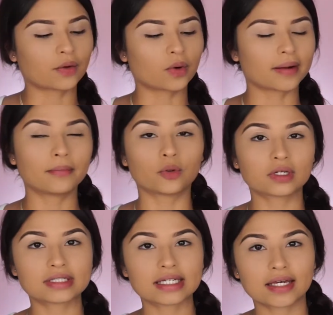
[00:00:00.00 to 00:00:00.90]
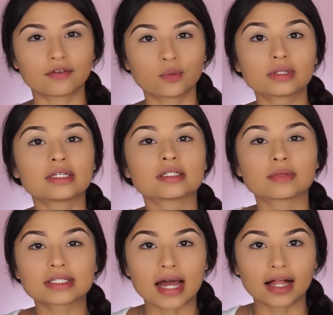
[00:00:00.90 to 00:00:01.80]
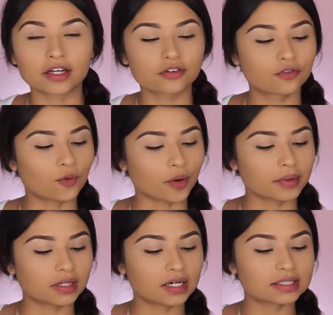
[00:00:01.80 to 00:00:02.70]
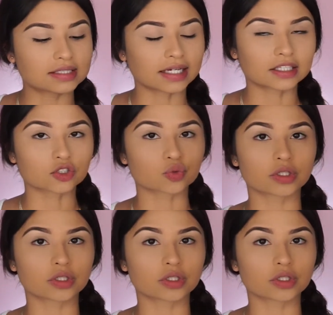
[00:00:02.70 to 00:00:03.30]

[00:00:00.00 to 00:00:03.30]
Like, what I'm noticing even with these metallic formulas is like there's